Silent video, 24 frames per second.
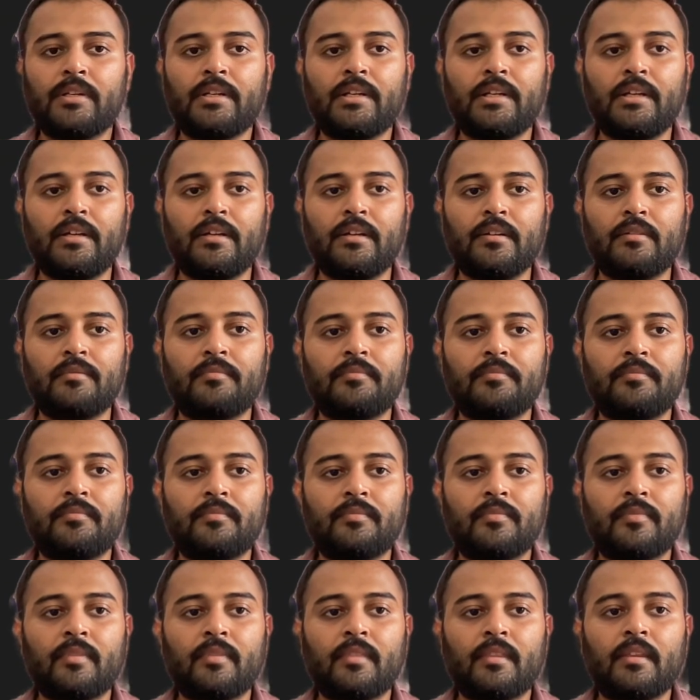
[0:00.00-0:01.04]
here,
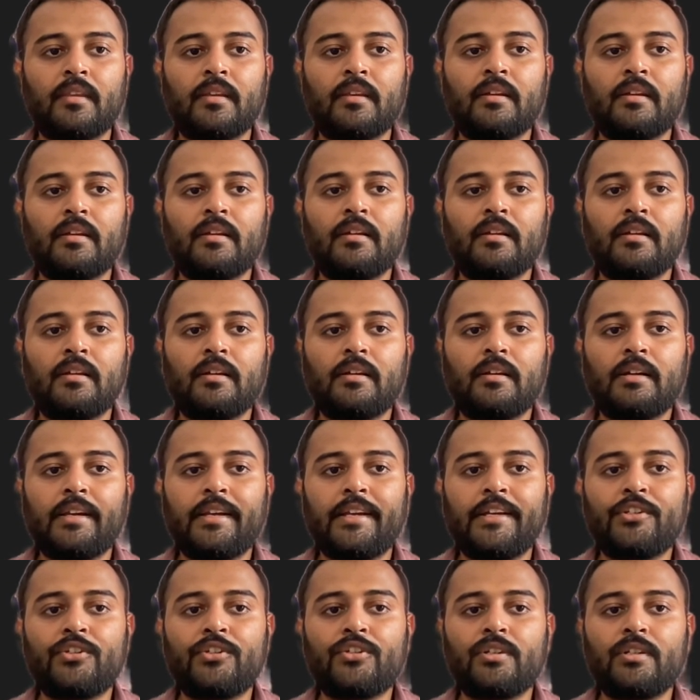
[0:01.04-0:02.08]

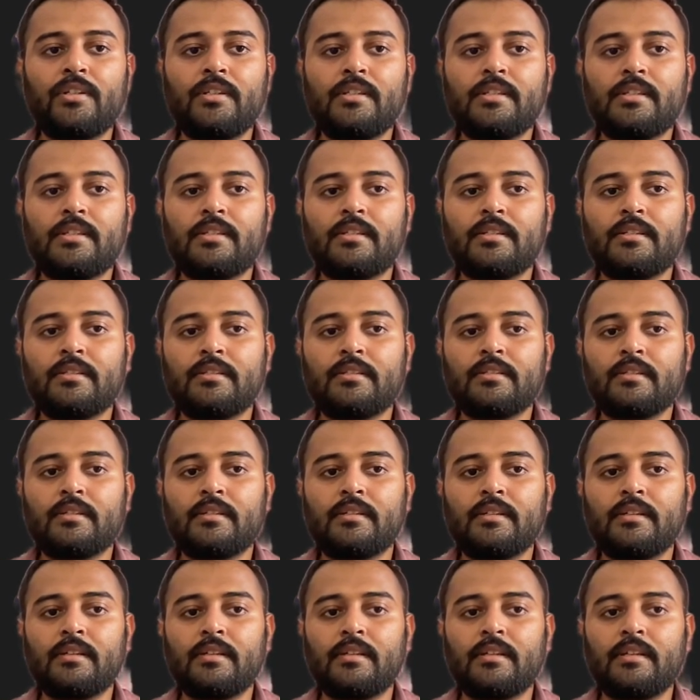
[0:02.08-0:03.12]
connections
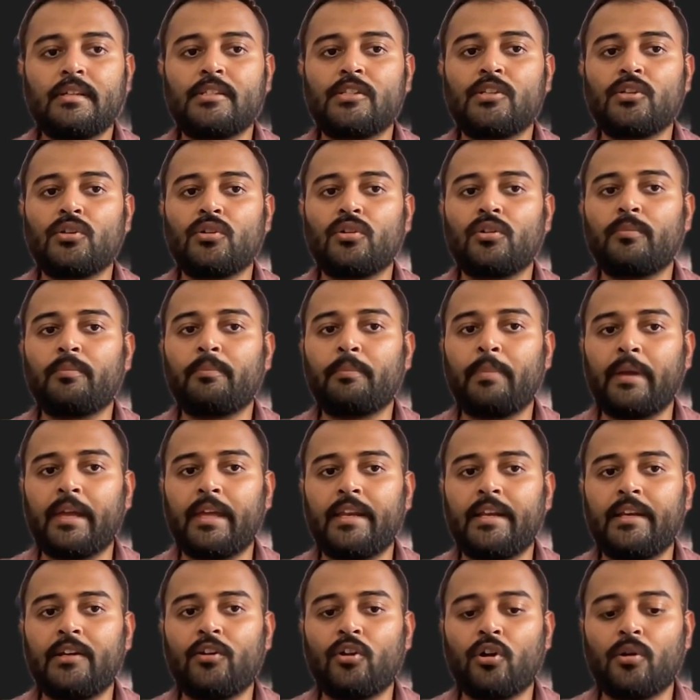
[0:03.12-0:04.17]
is your
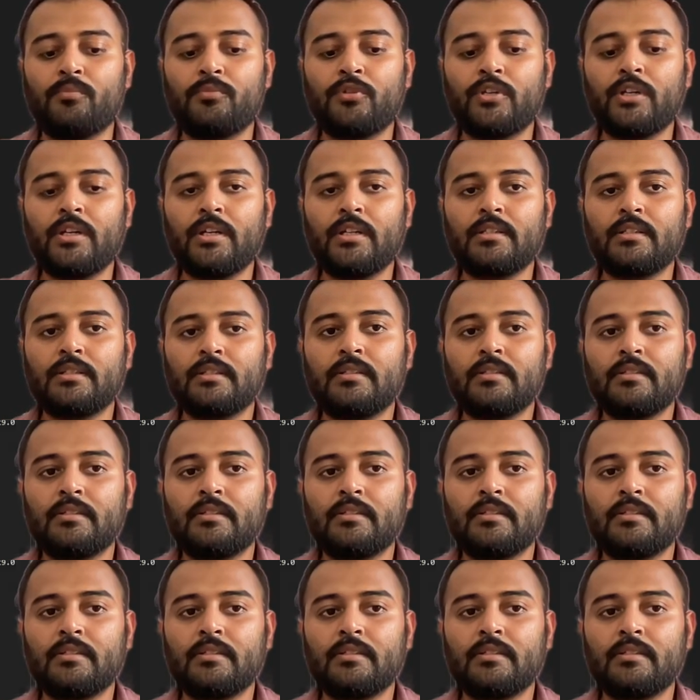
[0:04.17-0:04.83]
parent object.